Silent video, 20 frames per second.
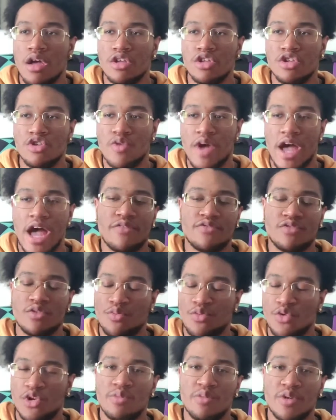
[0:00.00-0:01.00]
you have to
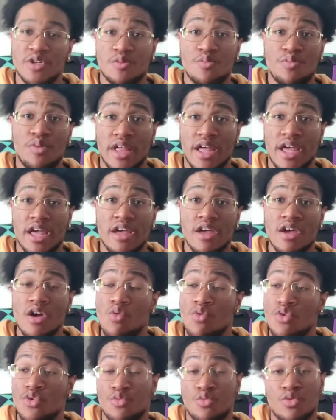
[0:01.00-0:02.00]
pretty much play
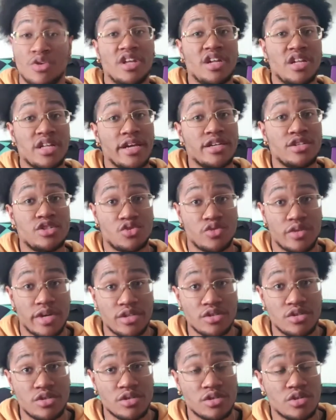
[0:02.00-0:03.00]
with really nice
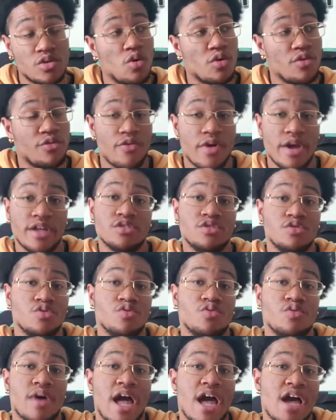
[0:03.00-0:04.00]
strangers or friends
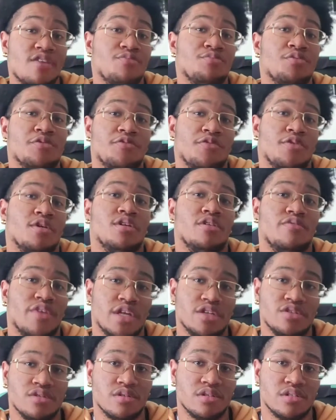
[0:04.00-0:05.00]
who have preferred
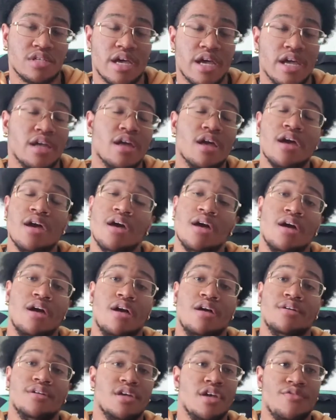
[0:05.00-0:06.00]
Avengers. Like,
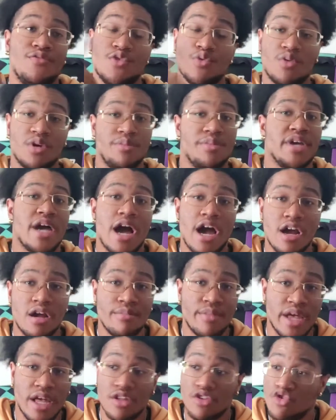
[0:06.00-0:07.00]
if you want to be Iron
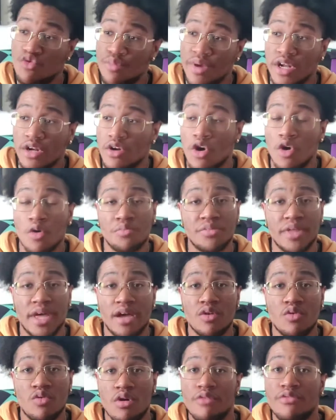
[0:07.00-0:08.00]
Man, you better hope
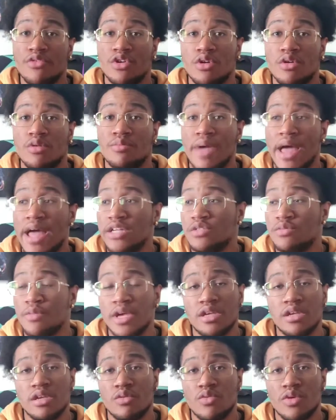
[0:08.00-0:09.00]
that whoever you're
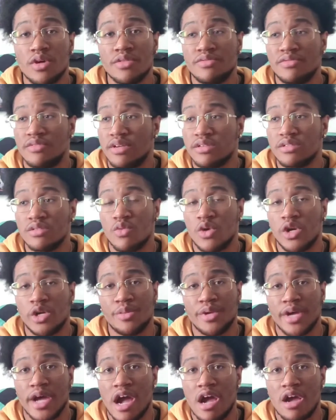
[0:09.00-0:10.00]
matchmaking with doesn't want to
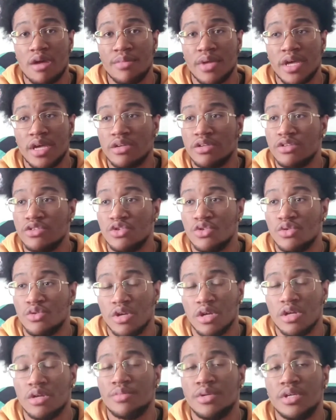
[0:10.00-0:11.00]
be Iron Man, because you're
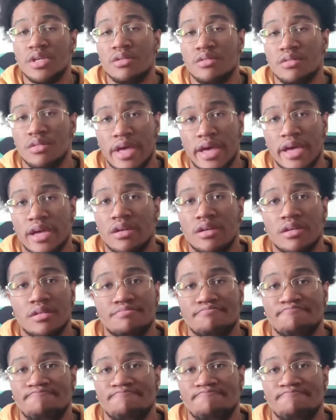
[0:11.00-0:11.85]
going to be, like,